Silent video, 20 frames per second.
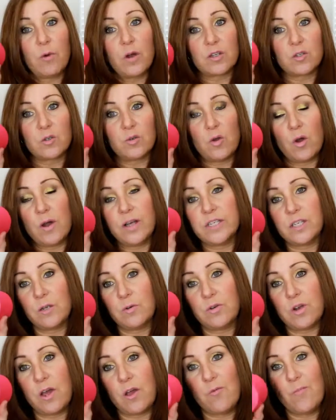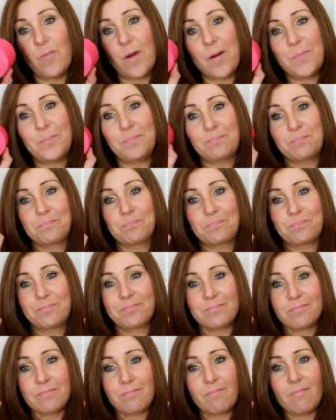works or not, I don't know, but
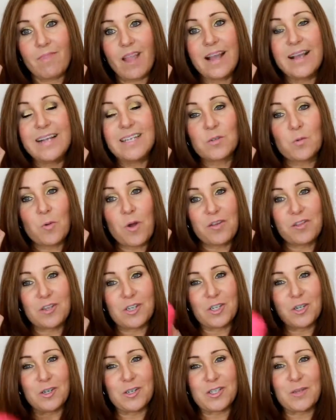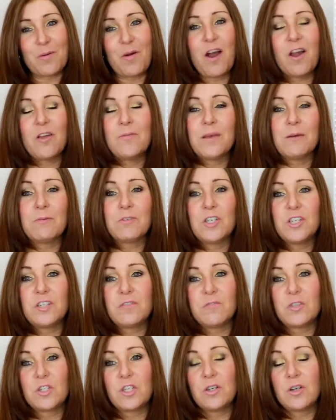it's worth a shot. So I hope that was
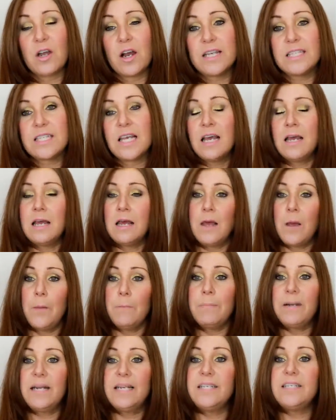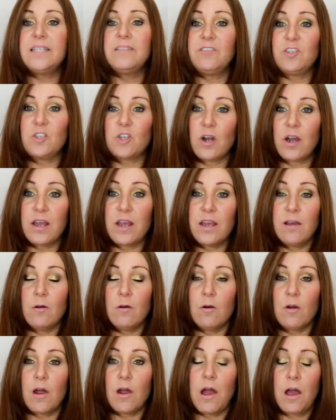useful to you guys. Please, if you try
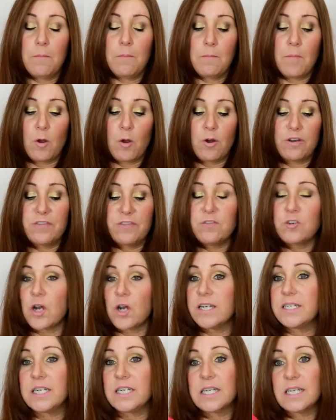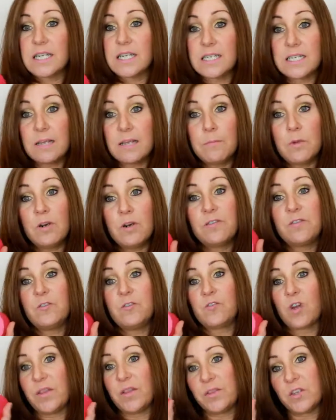it, or if you've tried anything similar, if
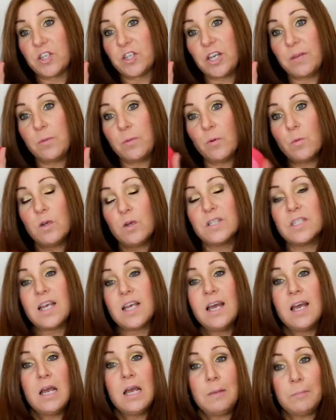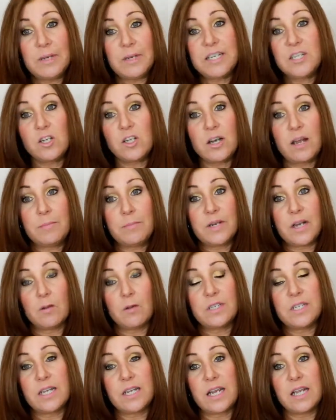you've tried the cheaper ones, please do let me know
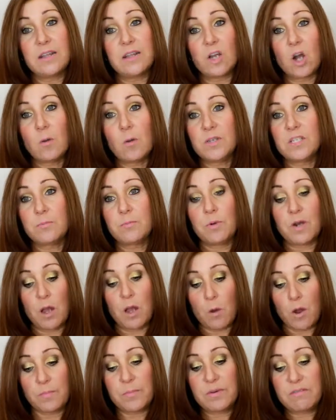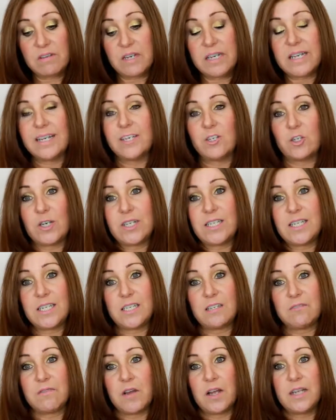and stick it in the comments below. I'd be really
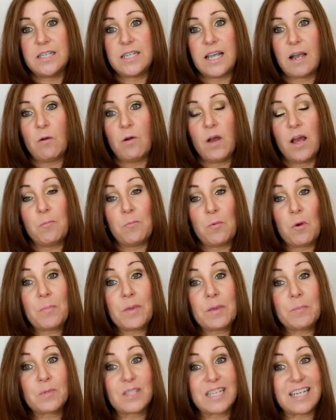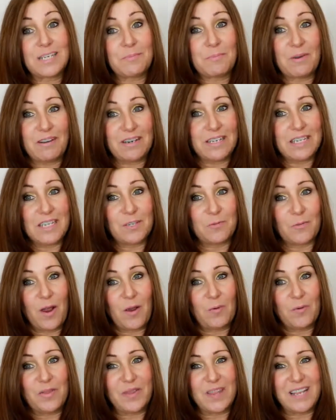interested to find out what people's experiences
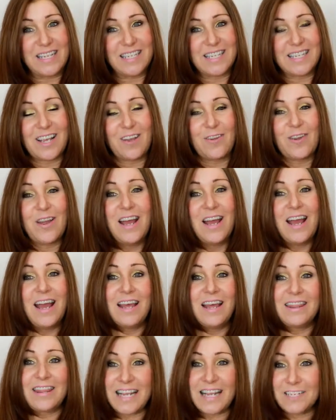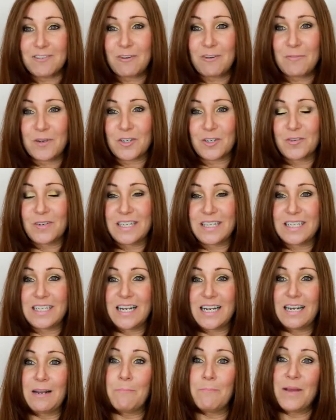were with this. So thanks very much for
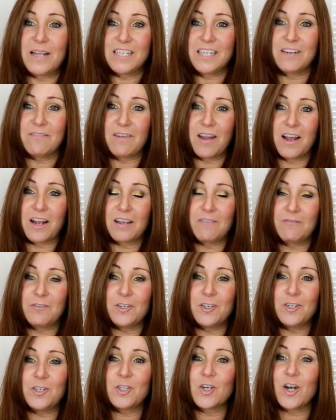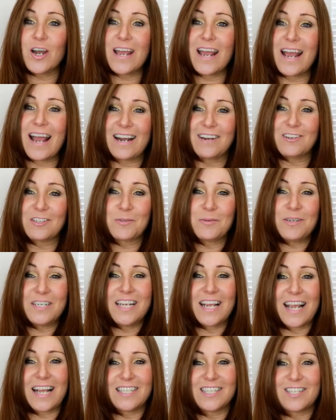listening. Best of luck if you do try it, and I'll speak
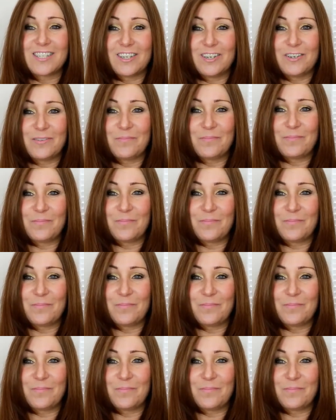to you again soon.